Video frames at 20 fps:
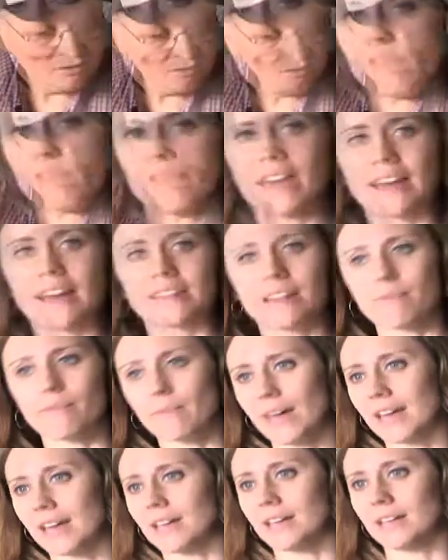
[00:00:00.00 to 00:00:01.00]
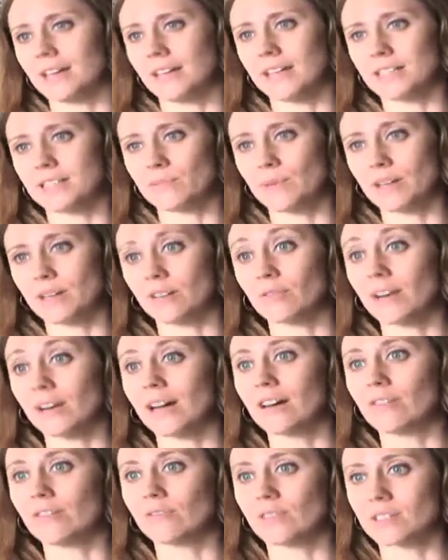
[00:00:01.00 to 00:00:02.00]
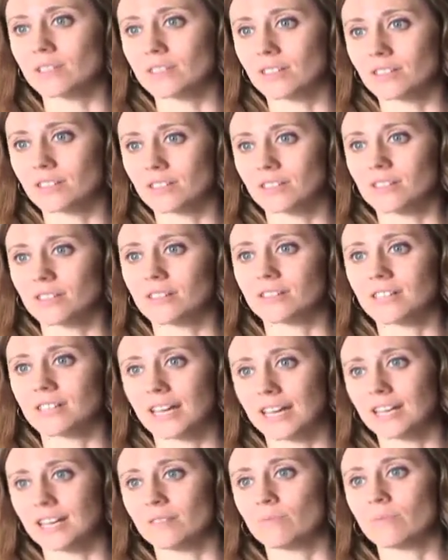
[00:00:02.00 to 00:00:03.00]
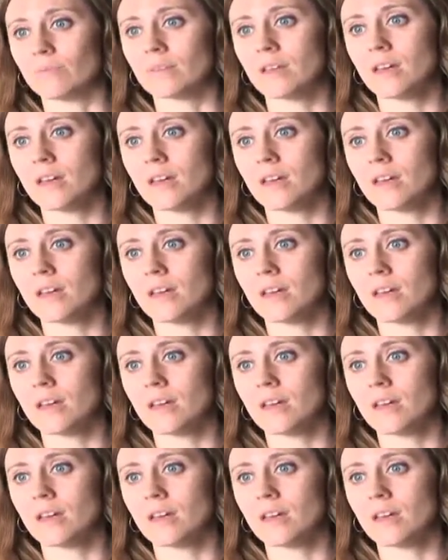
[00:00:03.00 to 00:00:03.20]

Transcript: The fact that MANNA has been around for such a long time